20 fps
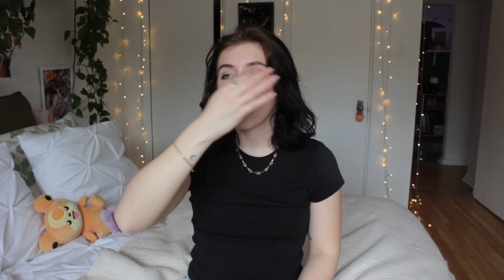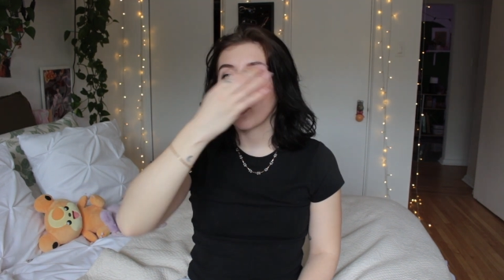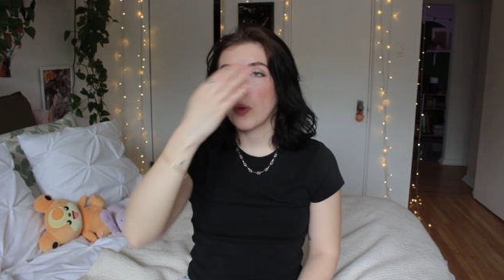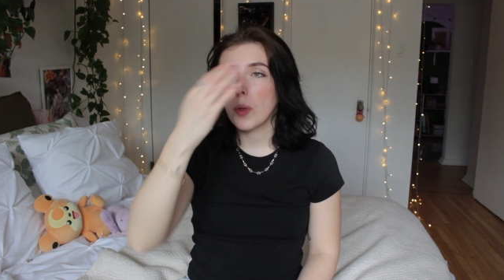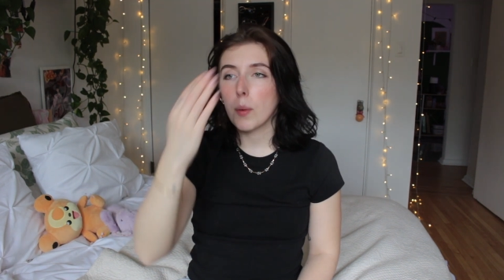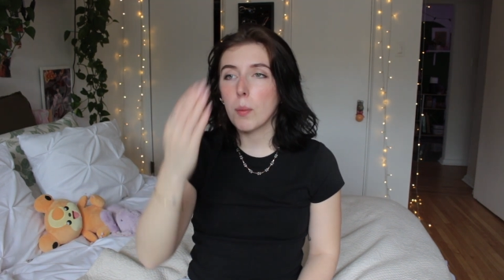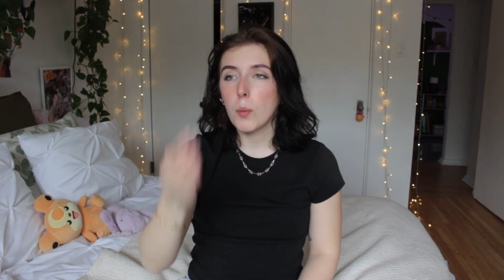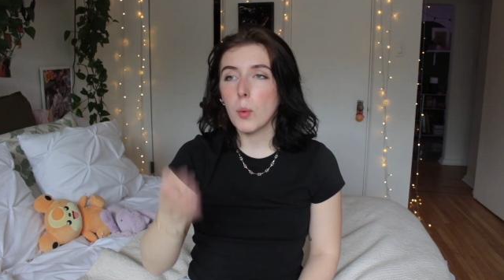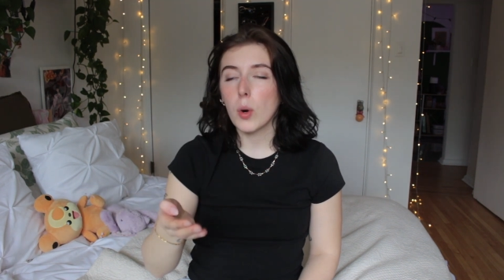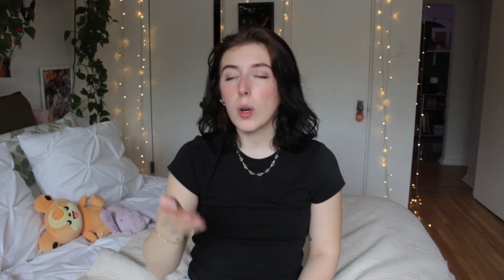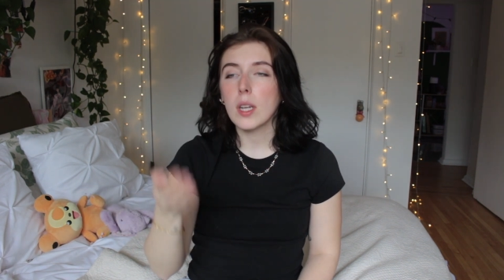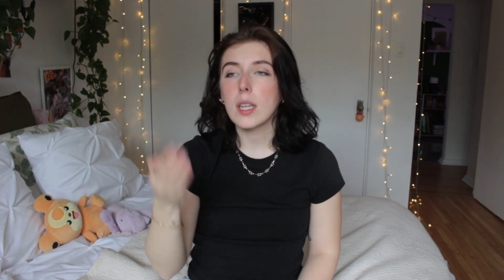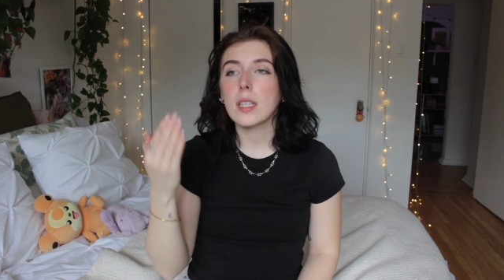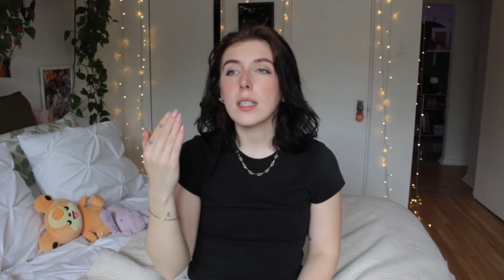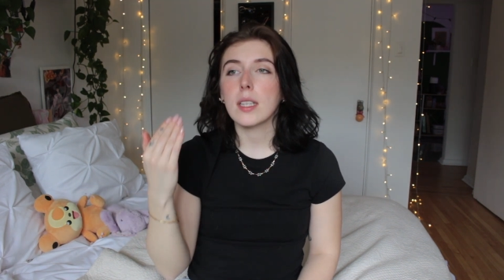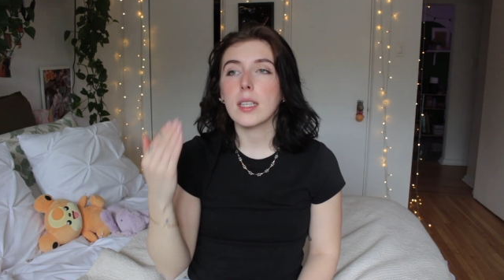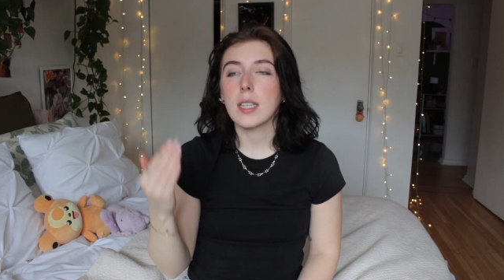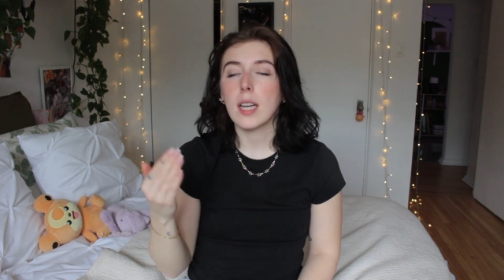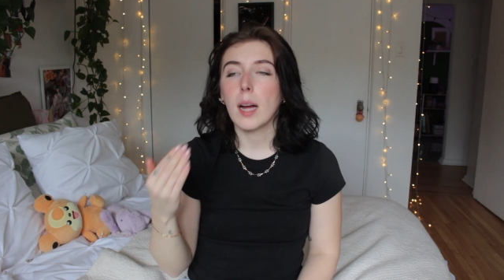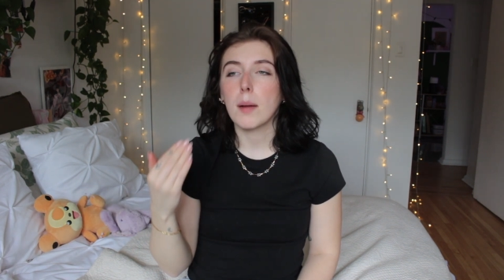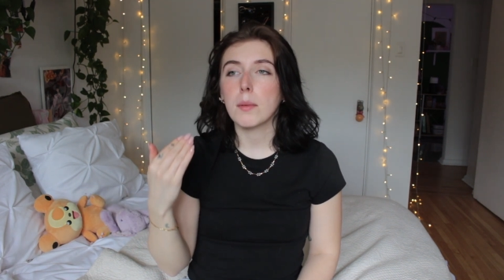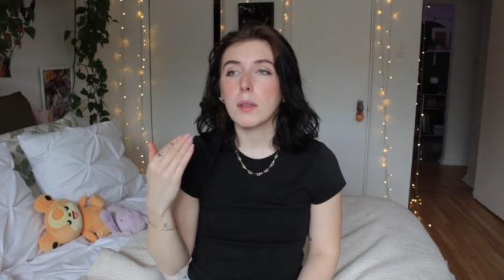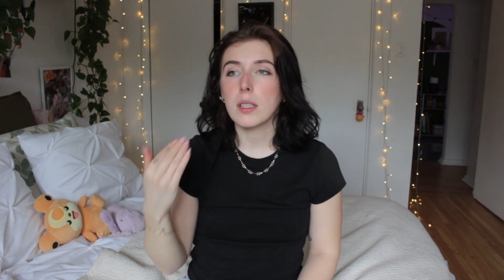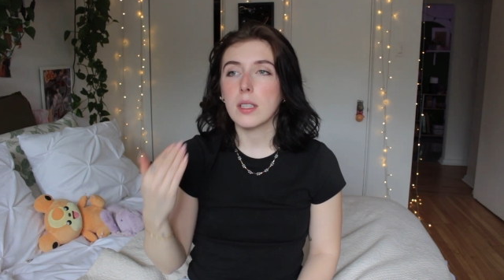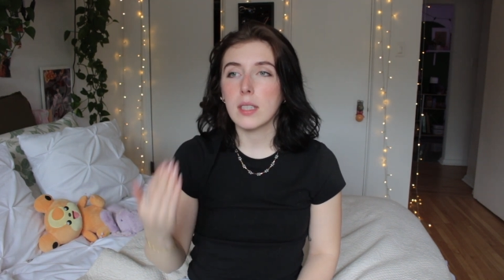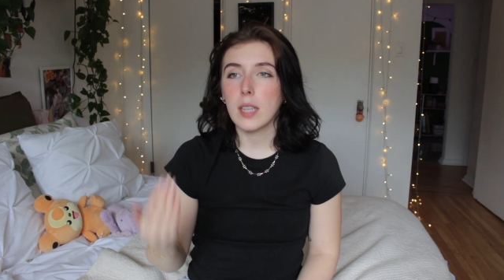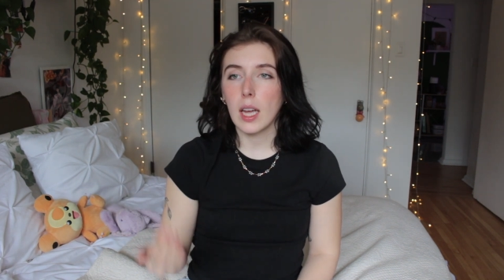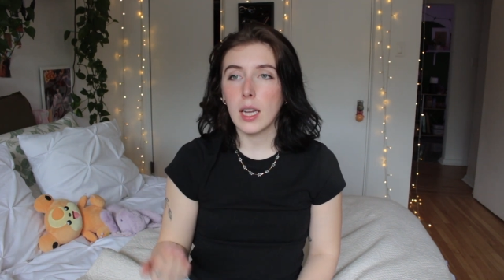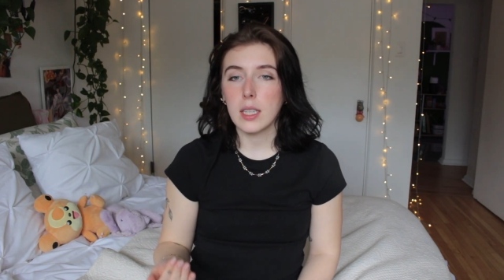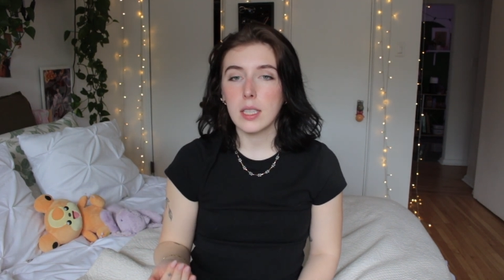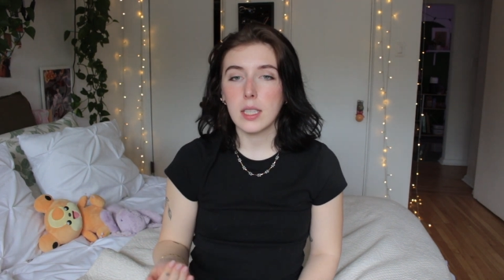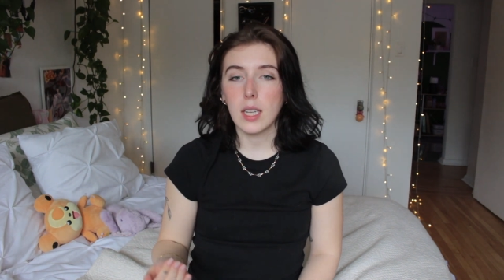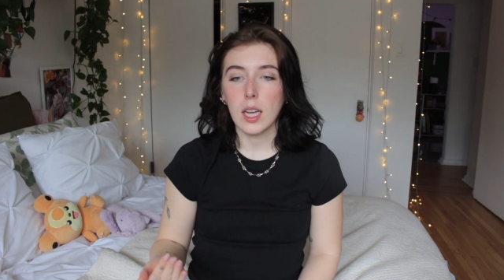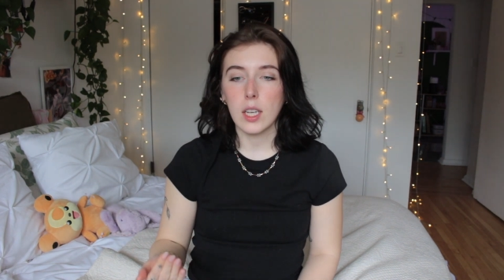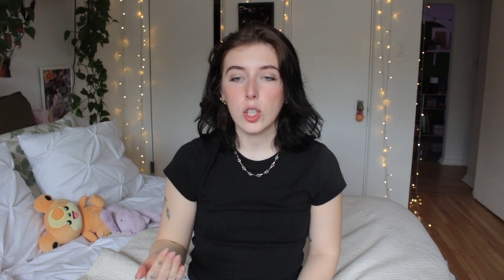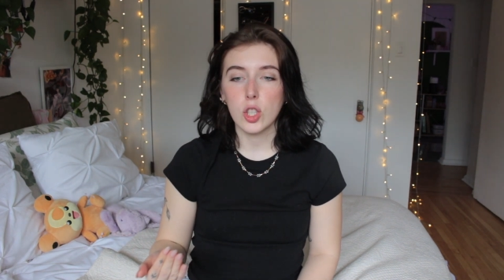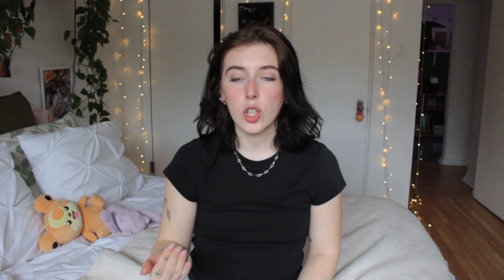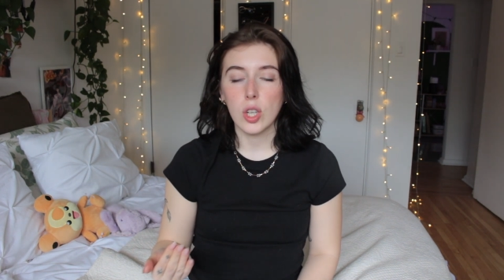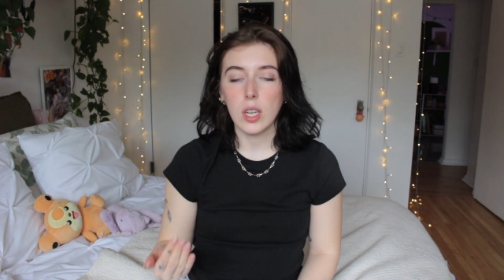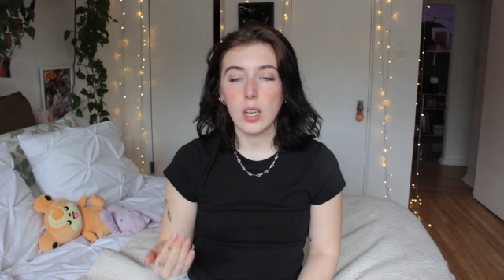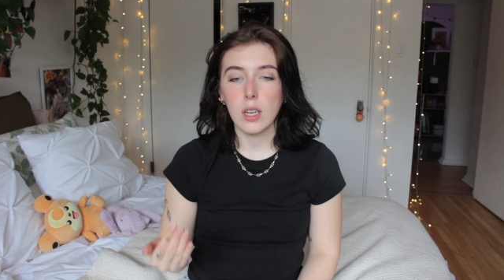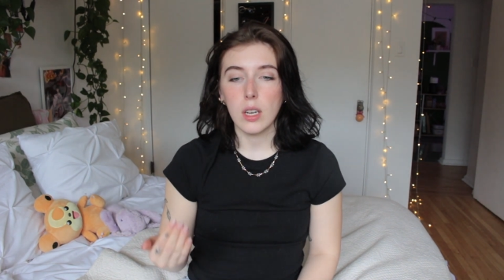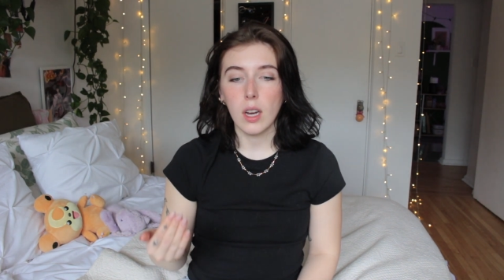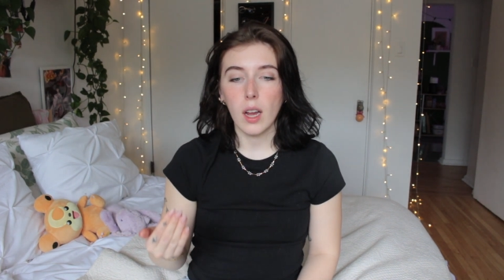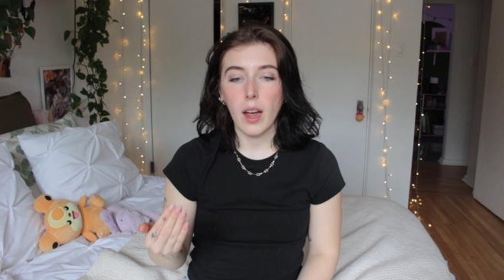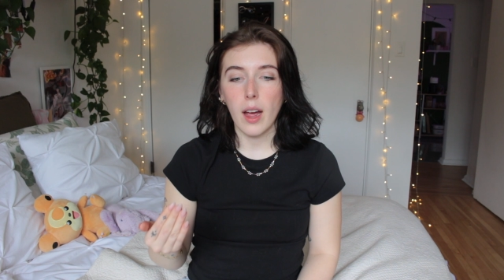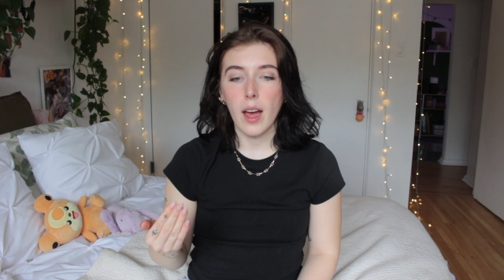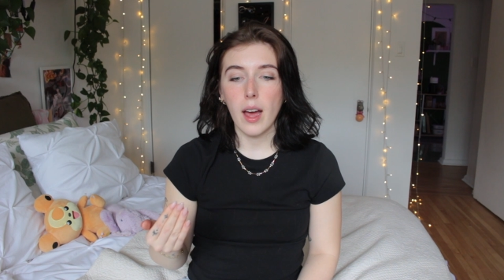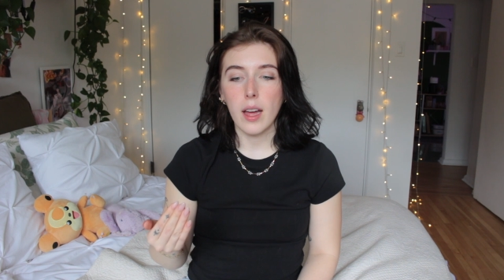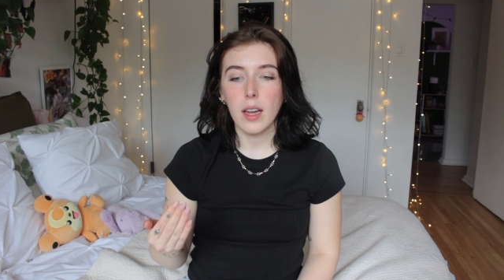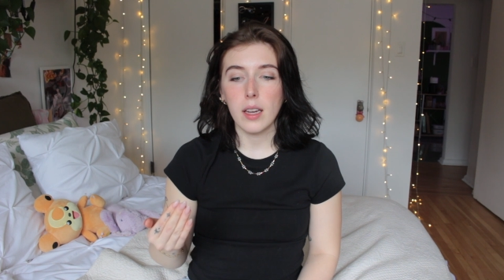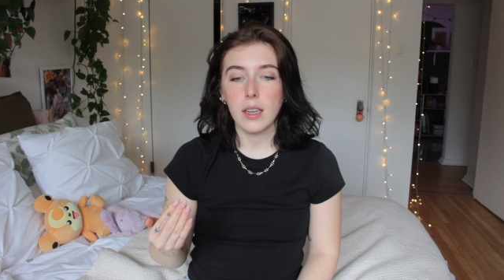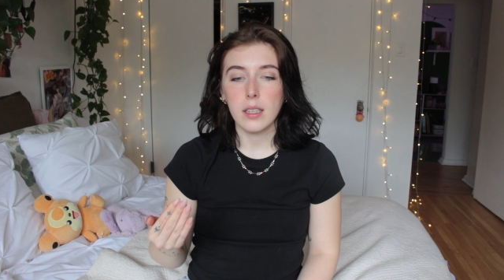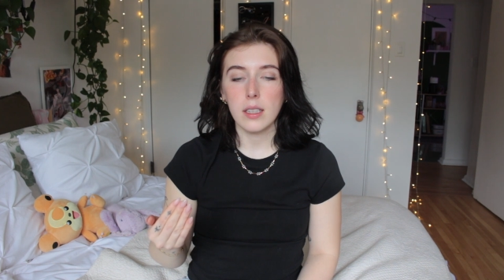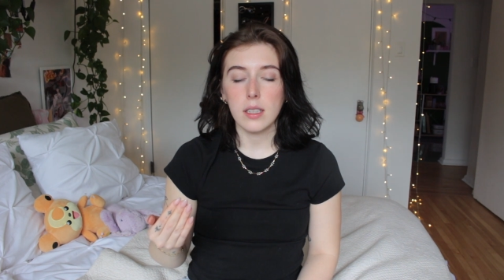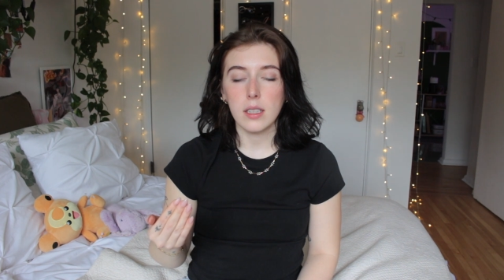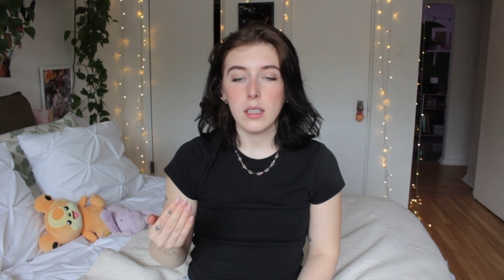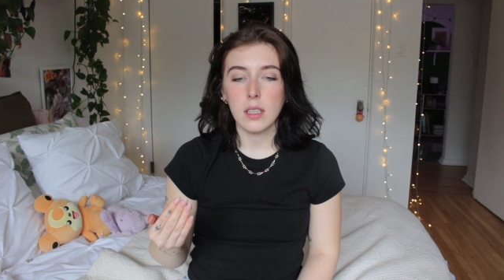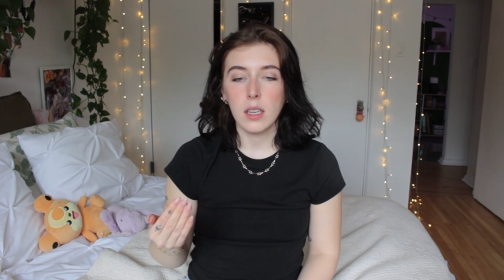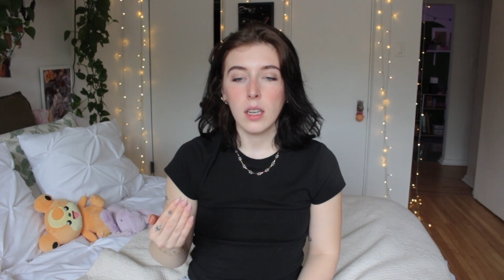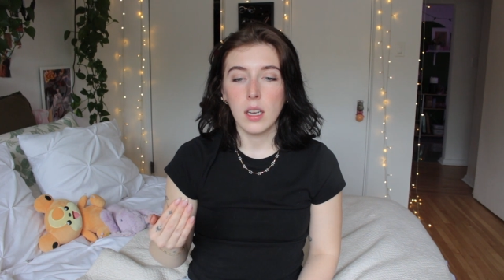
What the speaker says: The morning is a time to set intention, and